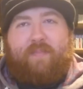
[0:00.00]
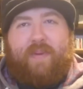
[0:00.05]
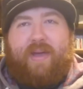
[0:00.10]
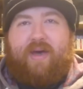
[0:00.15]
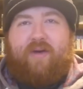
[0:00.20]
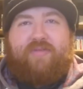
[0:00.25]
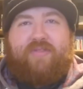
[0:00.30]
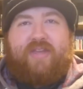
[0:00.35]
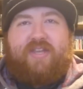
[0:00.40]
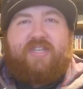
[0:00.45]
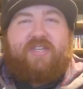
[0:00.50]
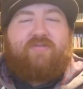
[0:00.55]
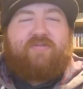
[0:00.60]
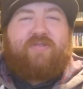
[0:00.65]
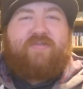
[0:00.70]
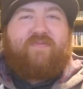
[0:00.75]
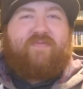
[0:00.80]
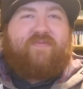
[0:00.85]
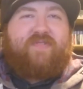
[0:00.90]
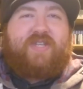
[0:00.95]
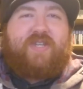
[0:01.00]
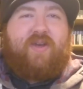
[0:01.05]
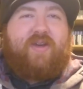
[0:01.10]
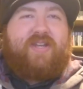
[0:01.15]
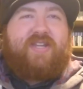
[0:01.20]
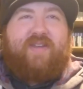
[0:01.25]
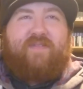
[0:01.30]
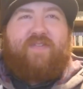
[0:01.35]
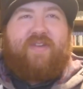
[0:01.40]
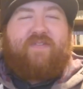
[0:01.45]
about this
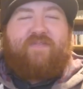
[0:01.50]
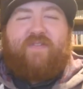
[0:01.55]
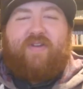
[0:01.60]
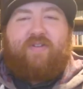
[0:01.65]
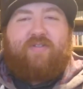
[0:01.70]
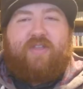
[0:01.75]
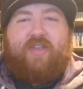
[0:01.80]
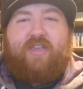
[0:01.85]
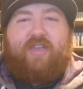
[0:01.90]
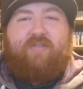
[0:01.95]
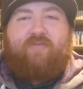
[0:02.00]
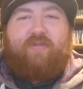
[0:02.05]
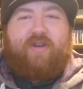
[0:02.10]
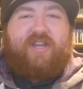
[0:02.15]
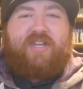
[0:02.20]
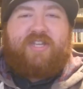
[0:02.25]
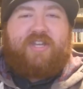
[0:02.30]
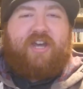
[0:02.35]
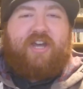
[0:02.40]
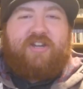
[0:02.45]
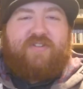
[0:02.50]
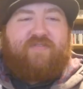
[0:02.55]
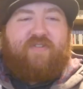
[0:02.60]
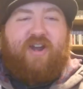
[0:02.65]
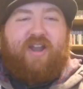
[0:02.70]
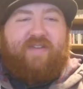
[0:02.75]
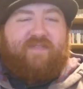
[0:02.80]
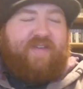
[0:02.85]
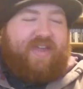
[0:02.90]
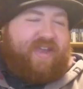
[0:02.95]
scientific field that you research
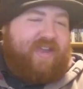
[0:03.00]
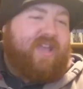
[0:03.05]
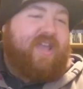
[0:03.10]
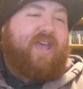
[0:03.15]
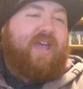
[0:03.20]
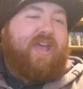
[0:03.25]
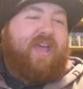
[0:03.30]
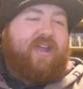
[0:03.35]
for a living.